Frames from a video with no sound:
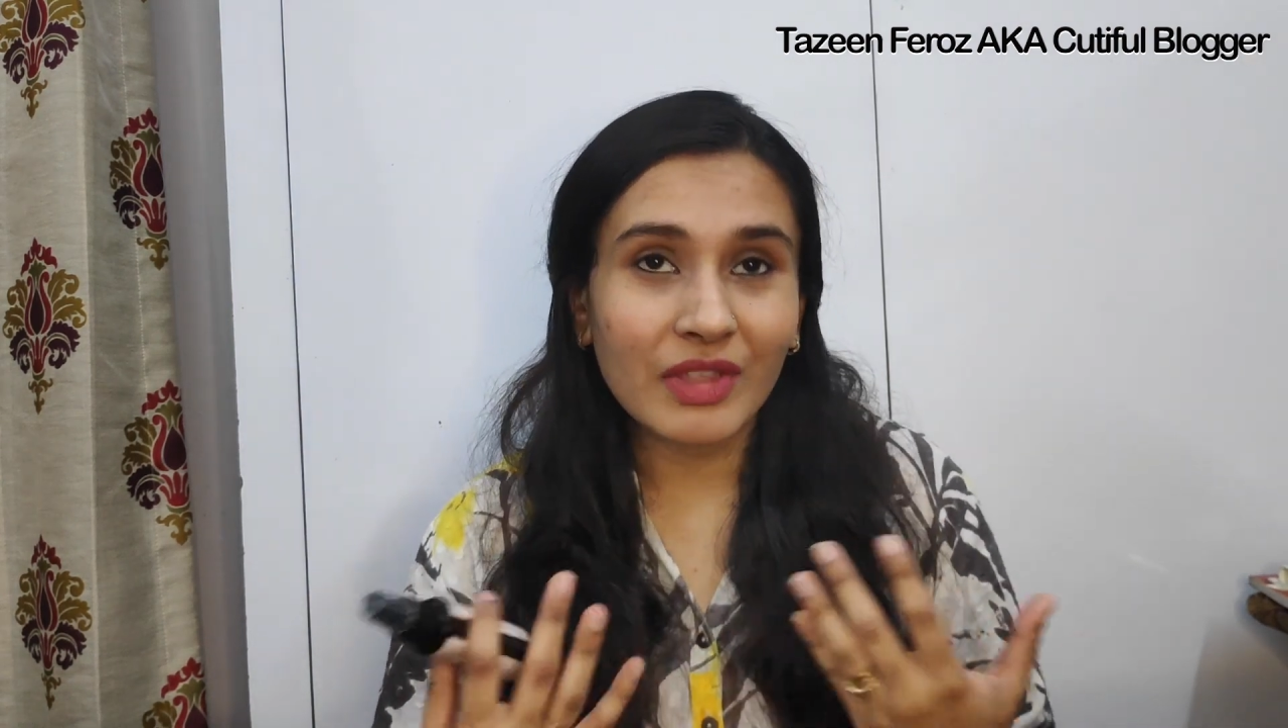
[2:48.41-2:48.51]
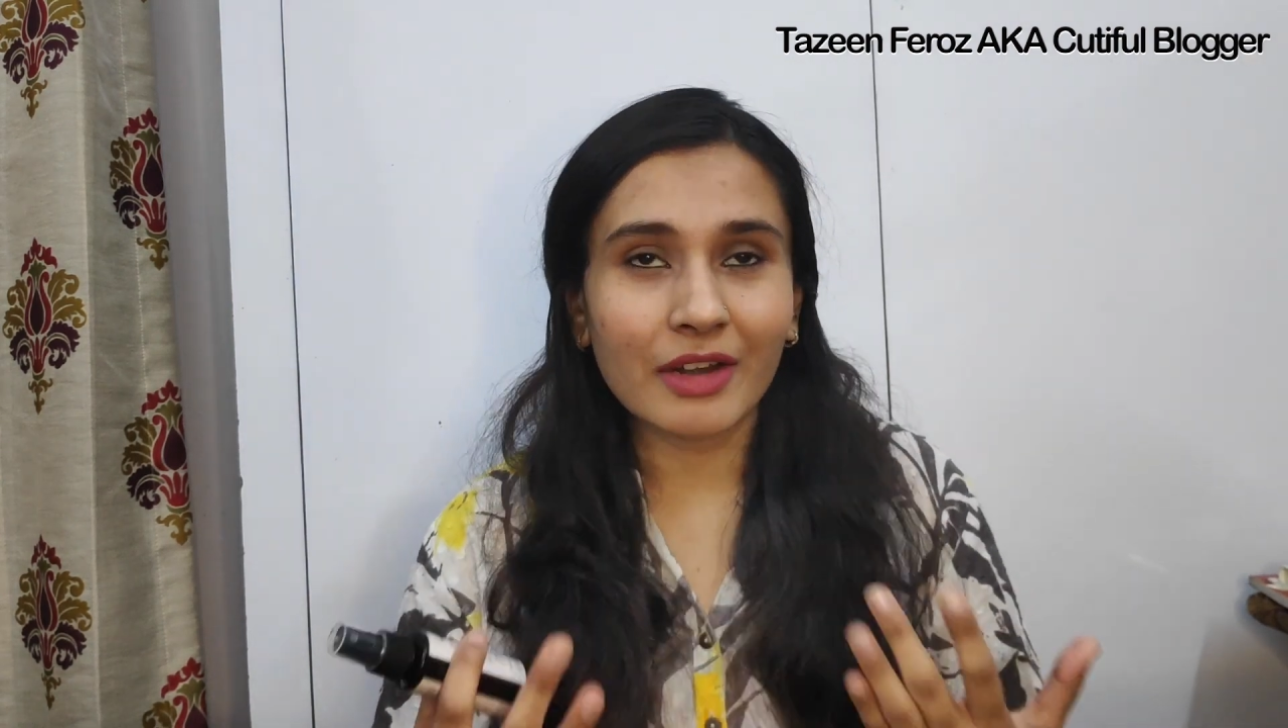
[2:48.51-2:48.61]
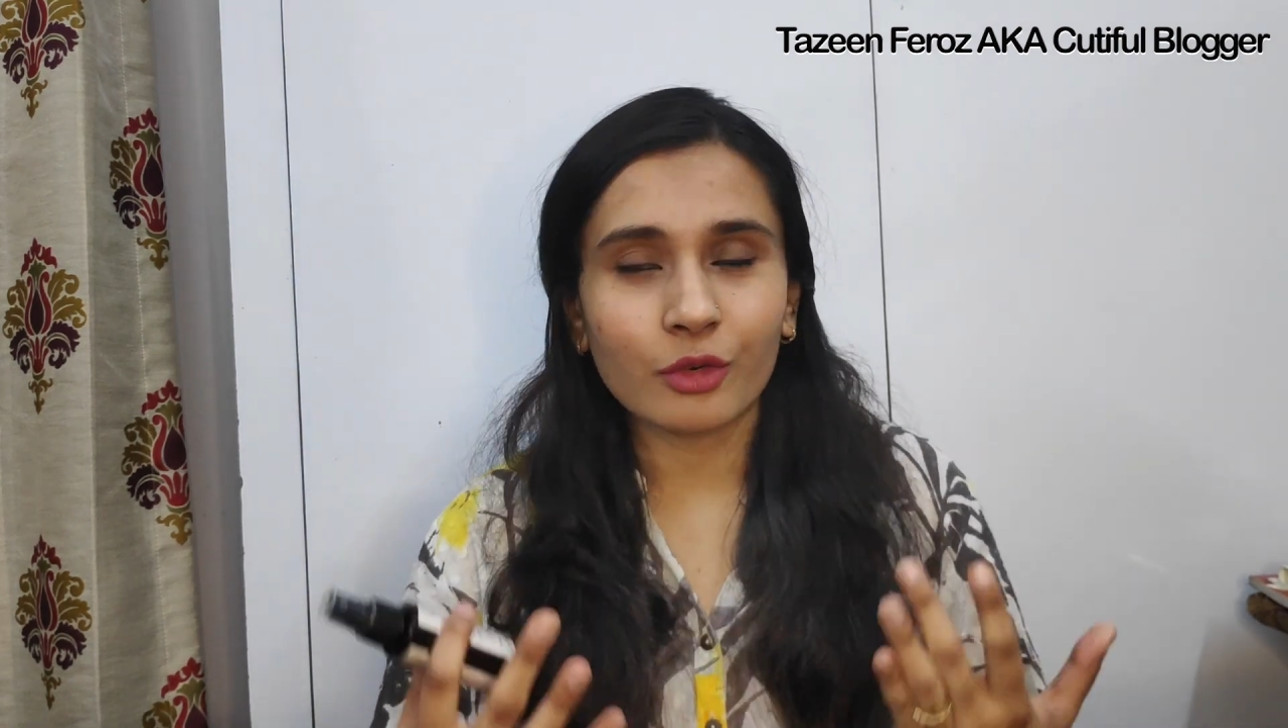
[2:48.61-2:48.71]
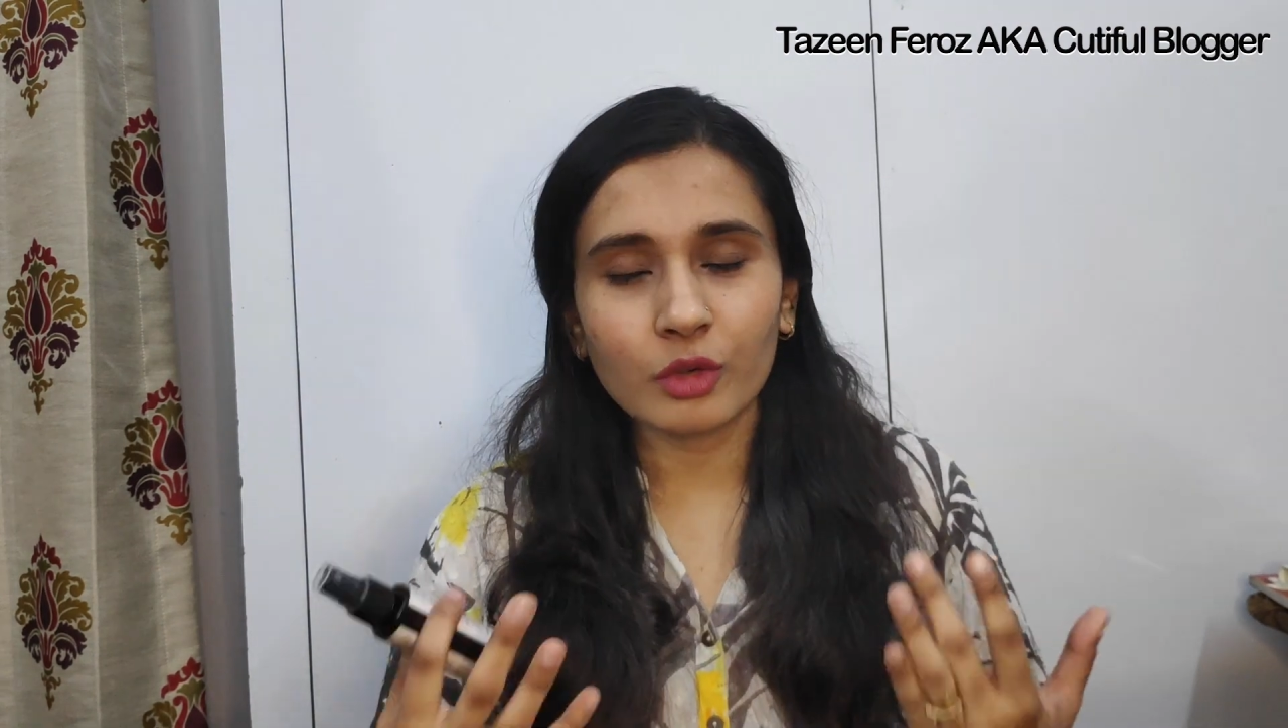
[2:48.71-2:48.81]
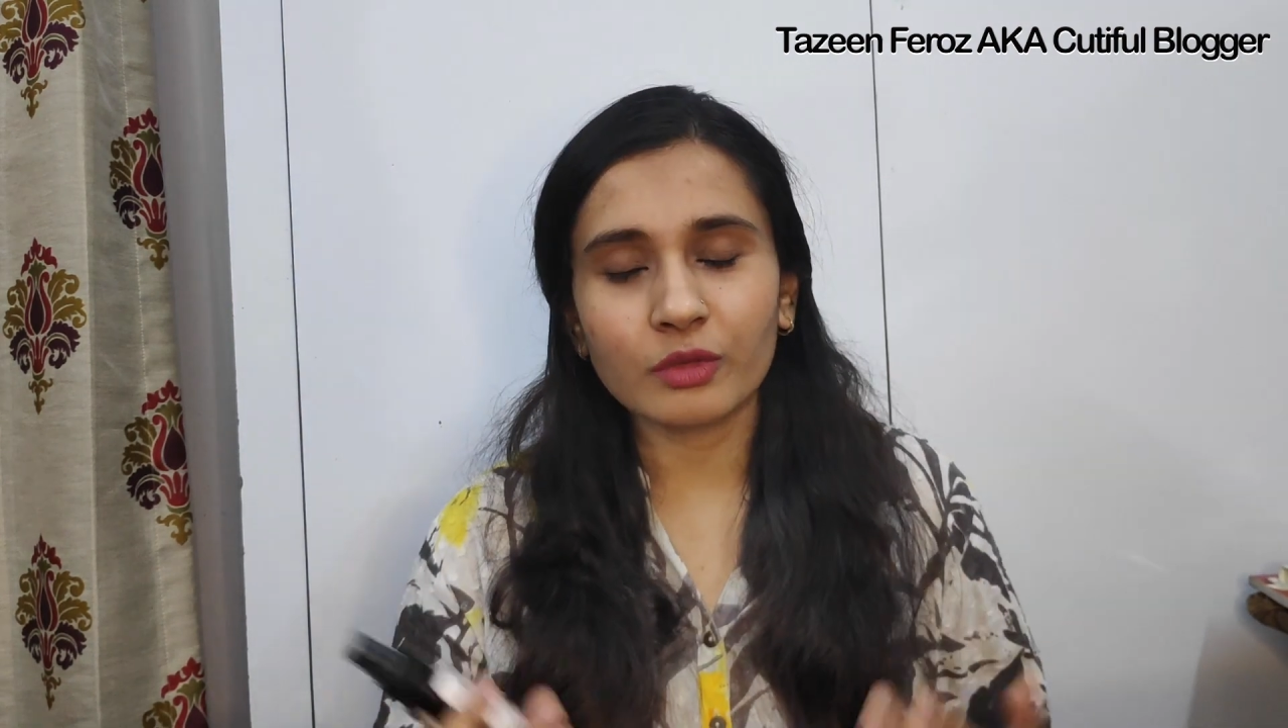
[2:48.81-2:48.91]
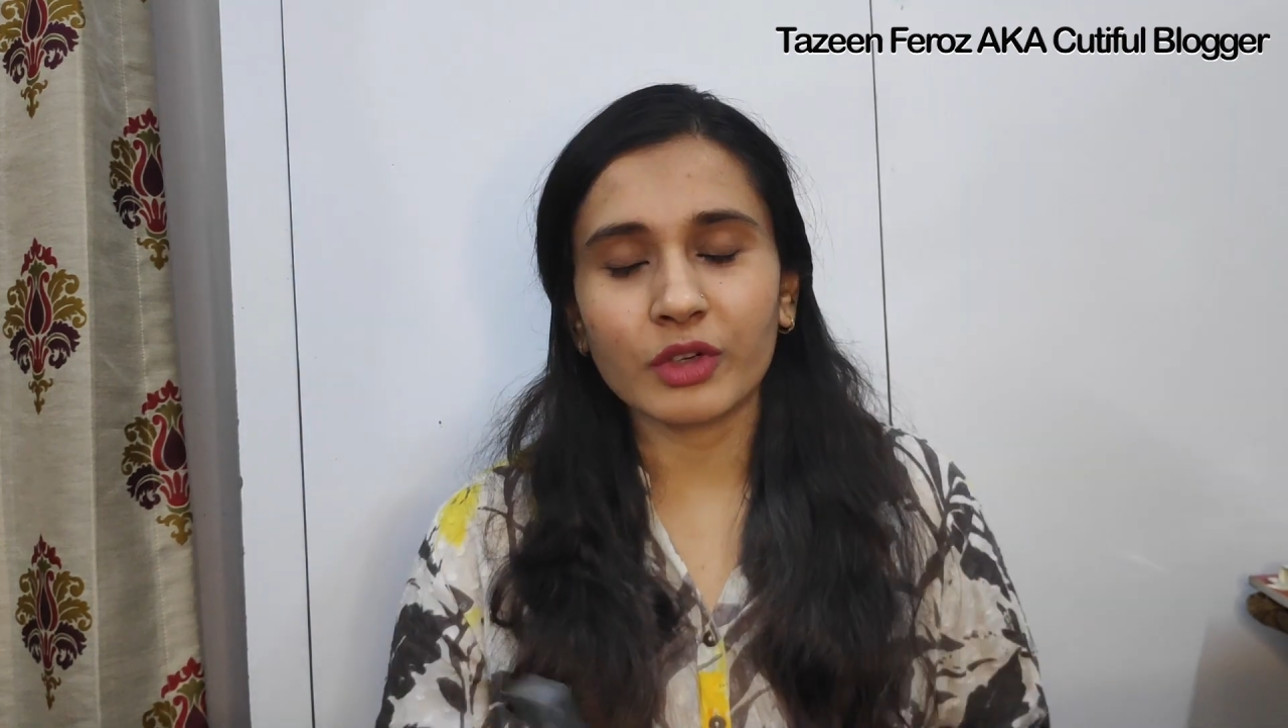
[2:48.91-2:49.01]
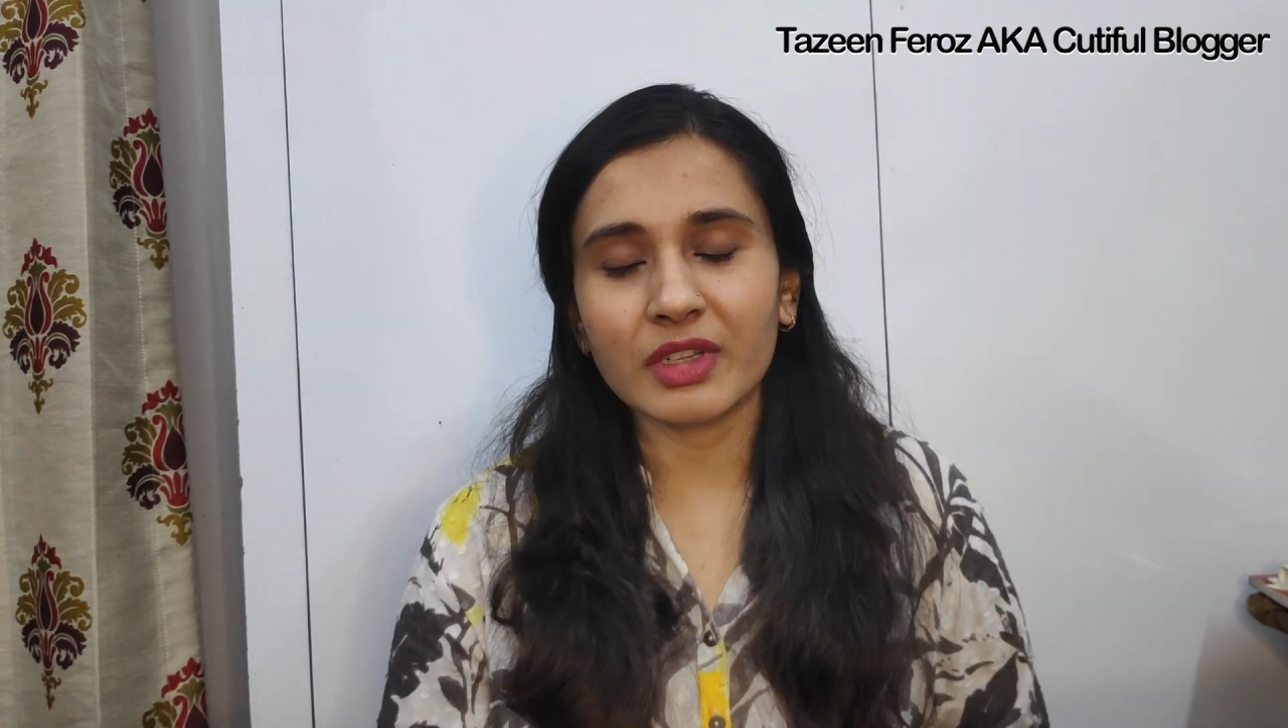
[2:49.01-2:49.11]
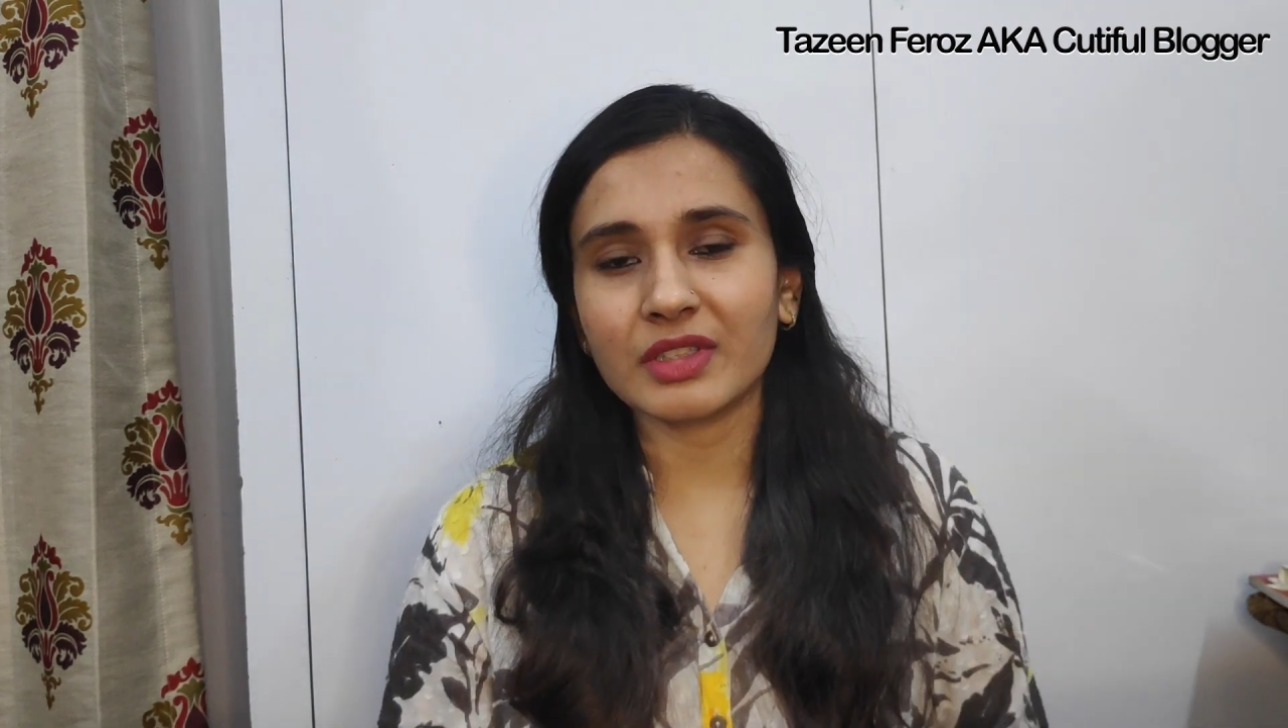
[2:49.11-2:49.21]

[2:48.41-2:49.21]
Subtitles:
that rose water